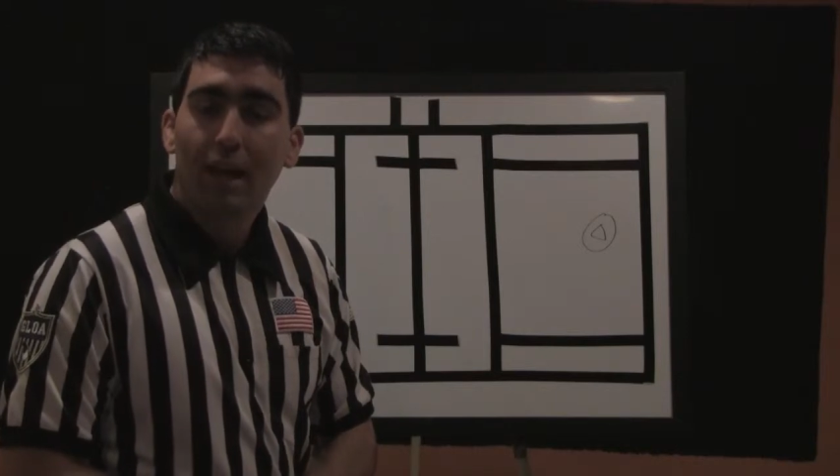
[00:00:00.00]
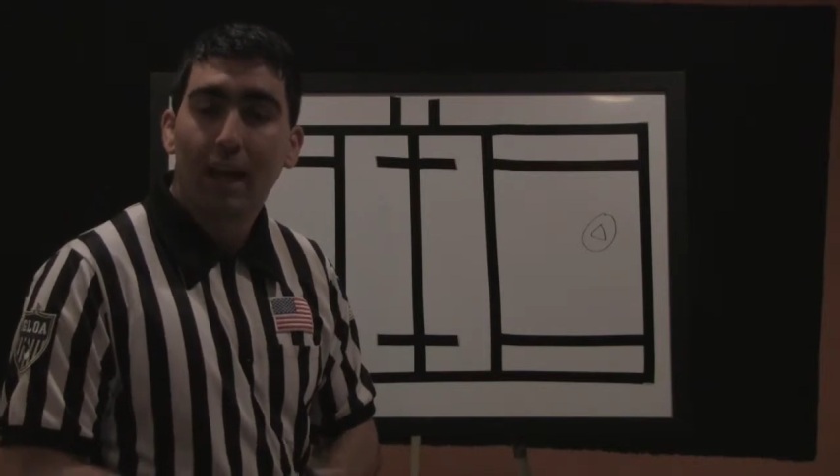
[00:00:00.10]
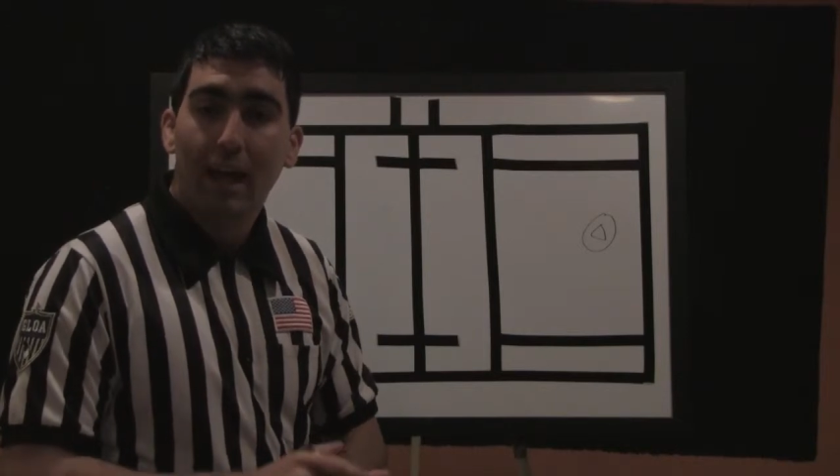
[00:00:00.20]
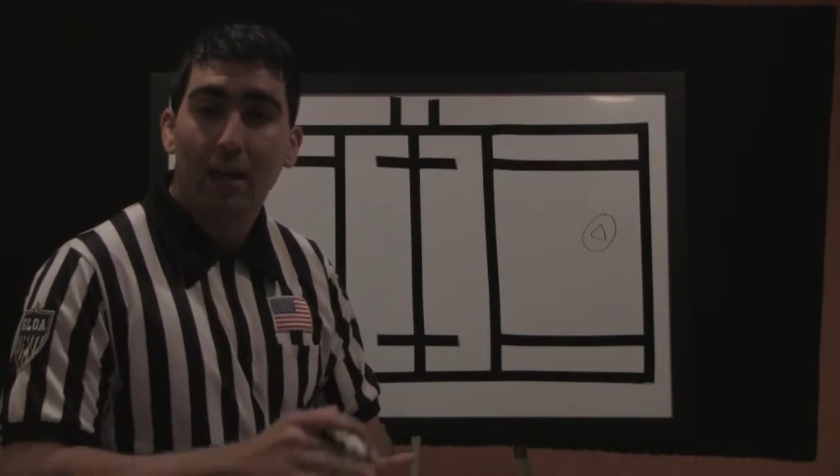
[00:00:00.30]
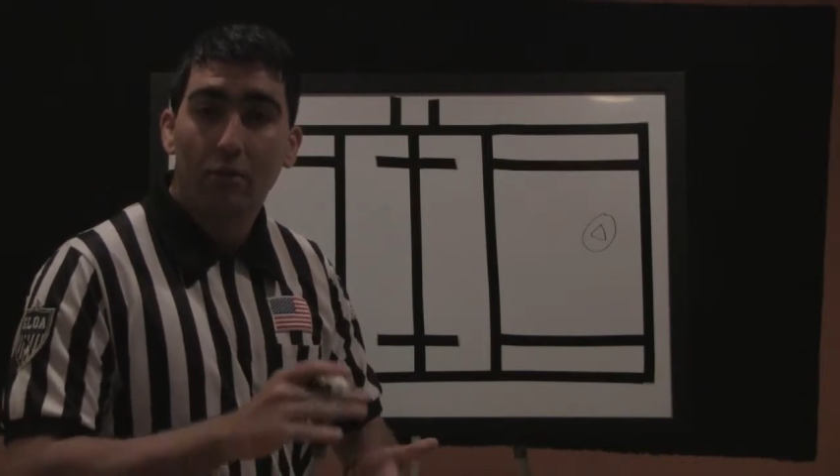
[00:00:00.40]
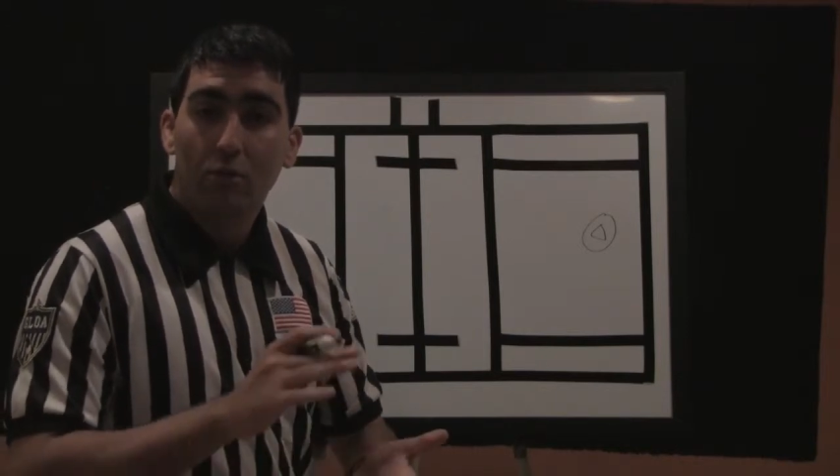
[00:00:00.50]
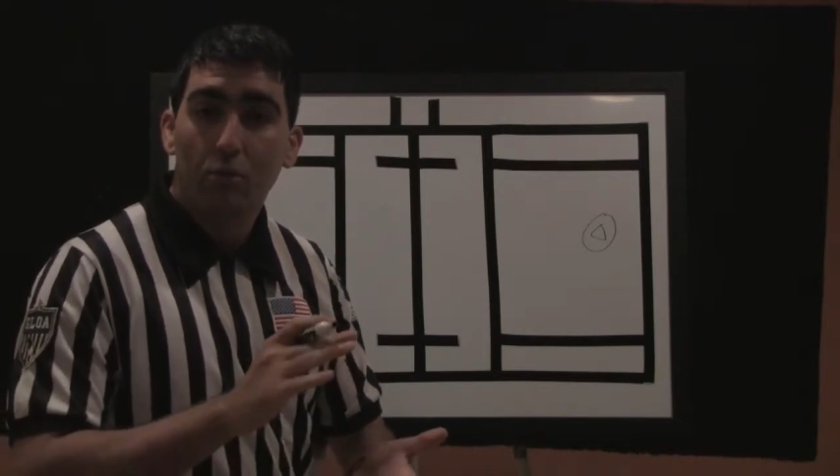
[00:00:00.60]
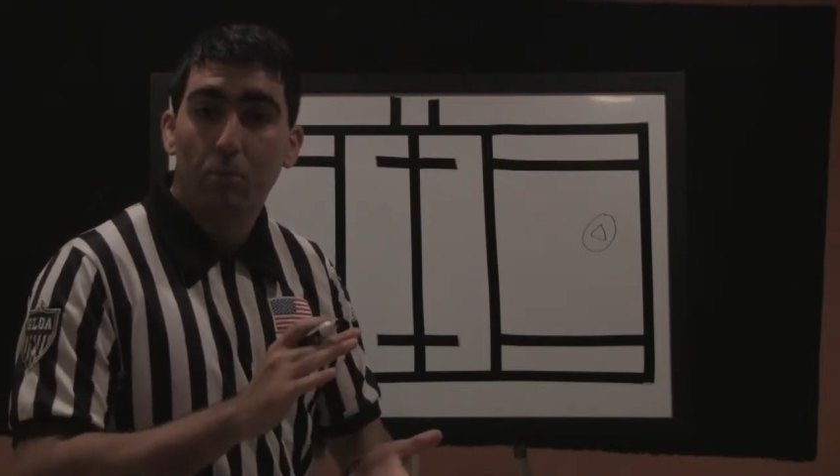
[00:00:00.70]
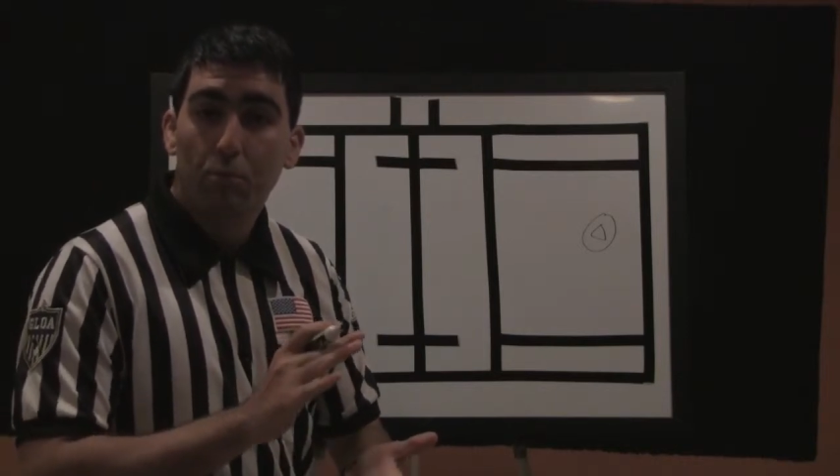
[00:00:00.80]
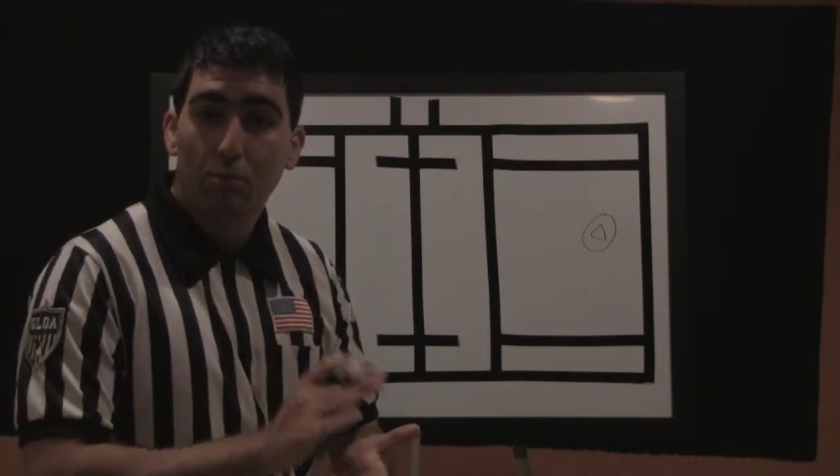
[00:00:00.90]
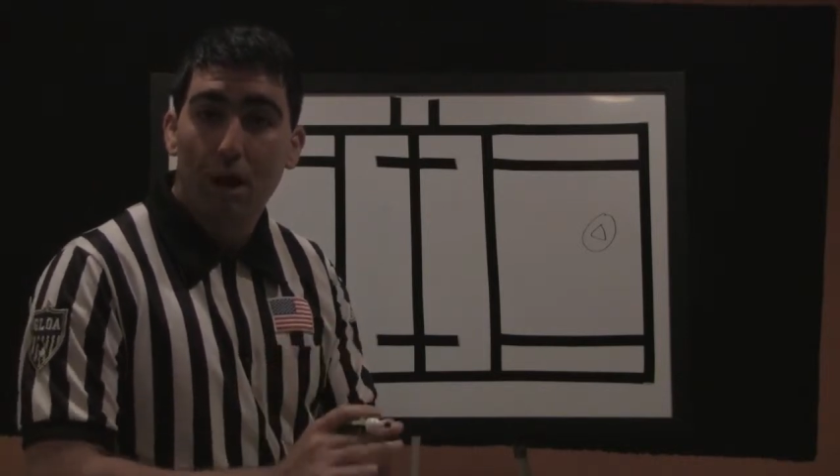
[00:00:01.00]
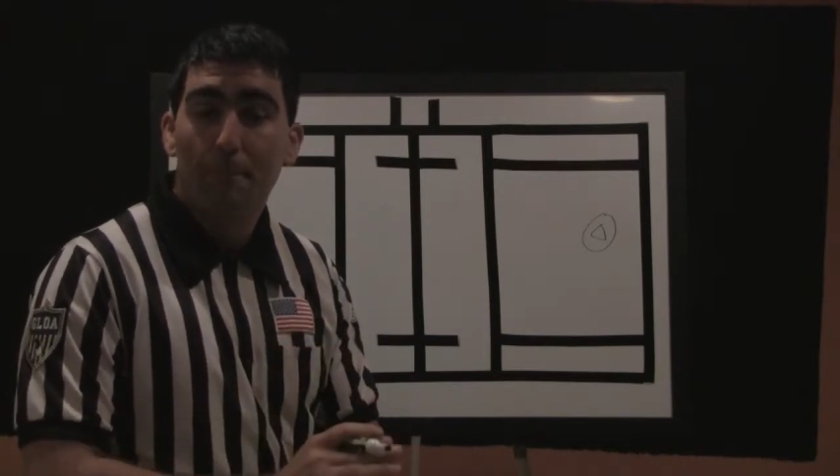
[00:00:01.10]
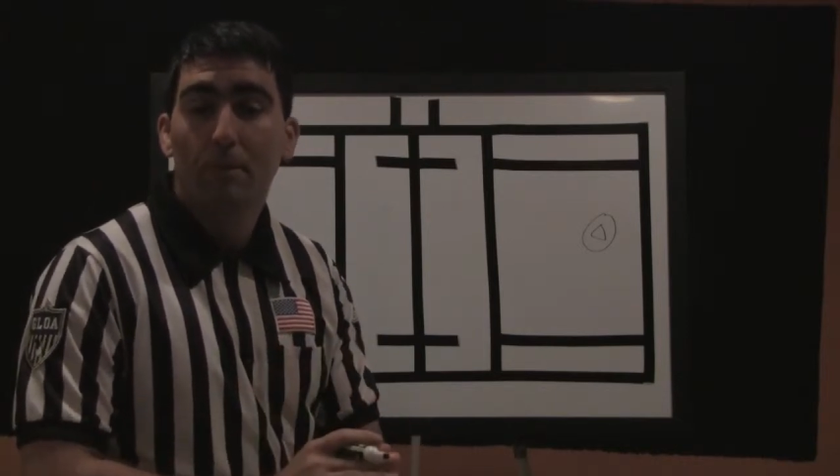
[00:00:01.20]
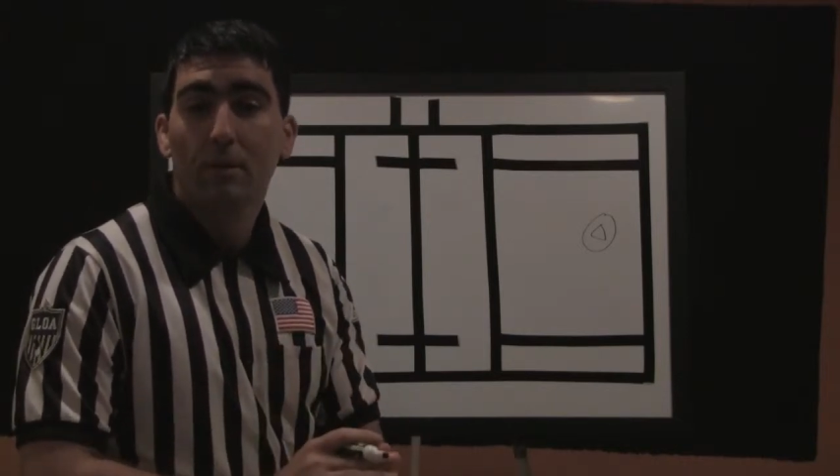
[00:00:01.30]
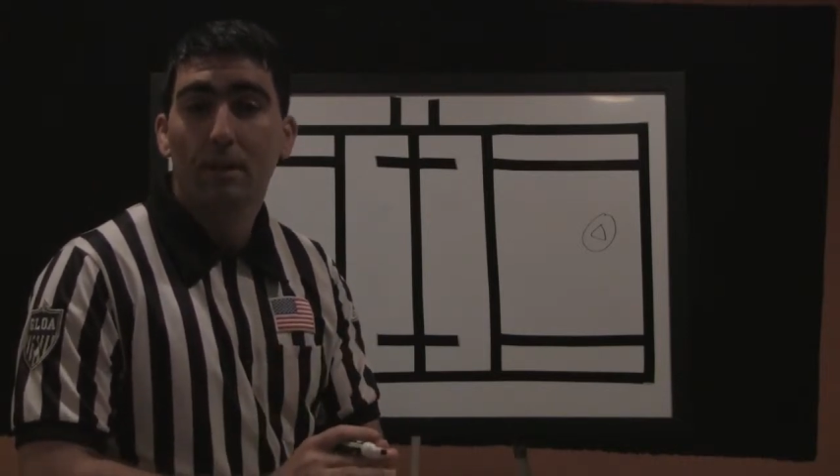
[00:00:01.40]
and to
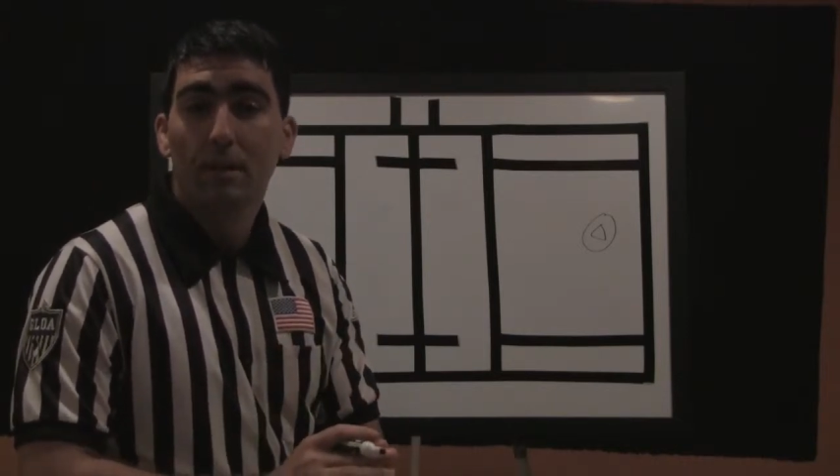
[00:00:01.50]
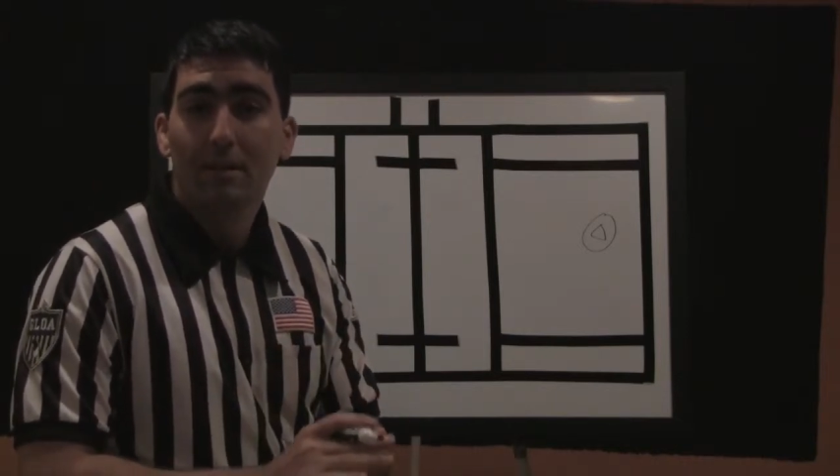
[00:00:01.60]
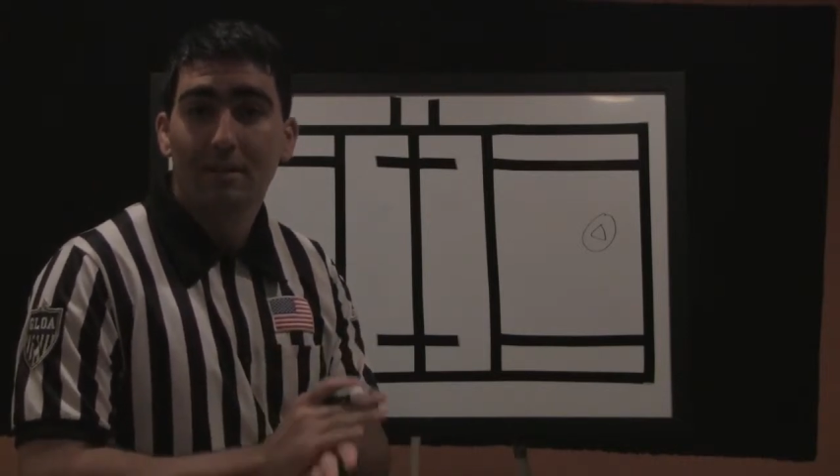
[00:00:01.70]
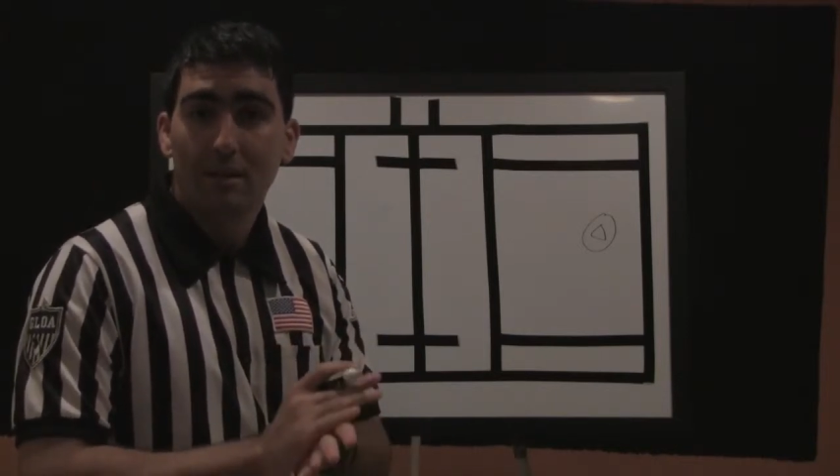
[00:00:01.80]
properly